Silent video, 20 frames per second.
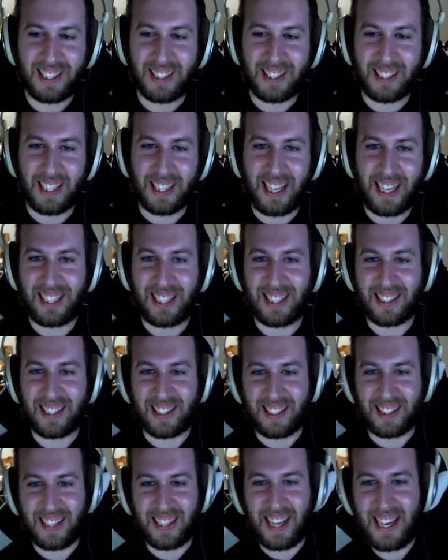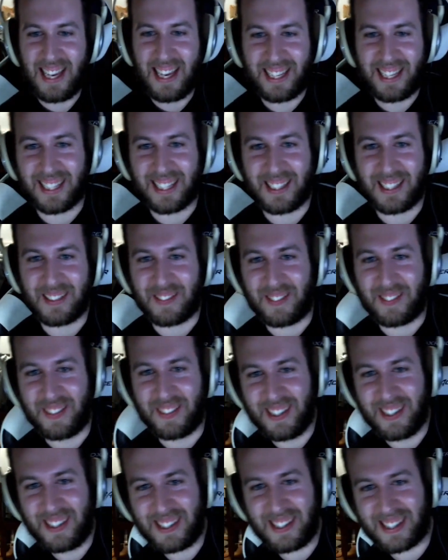That is negative
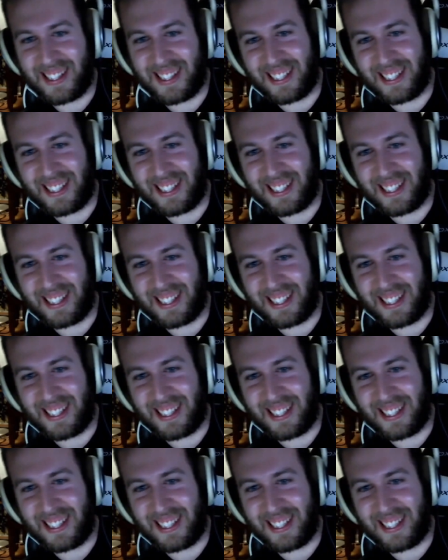worth